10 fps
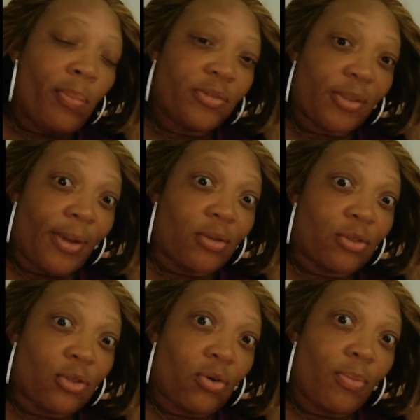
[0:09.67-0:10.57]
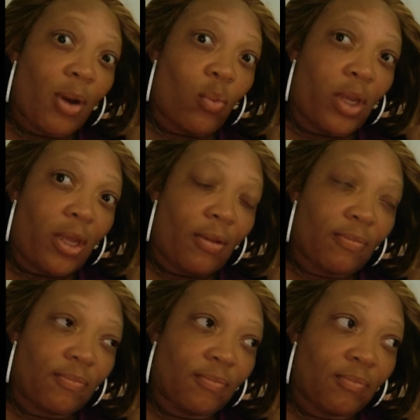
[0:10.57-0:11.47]
Somebody done stole my wig.
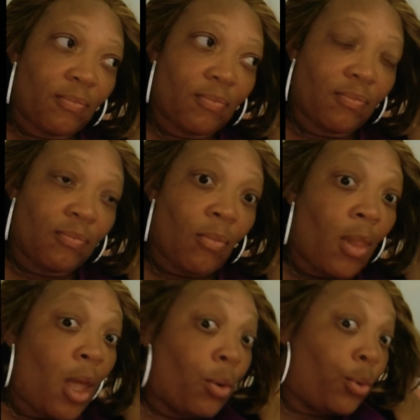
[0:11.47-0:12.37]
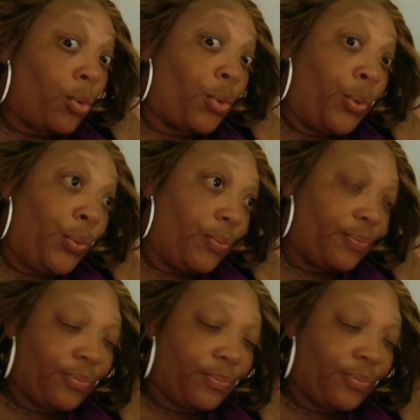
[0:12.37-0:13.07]
I don't know who.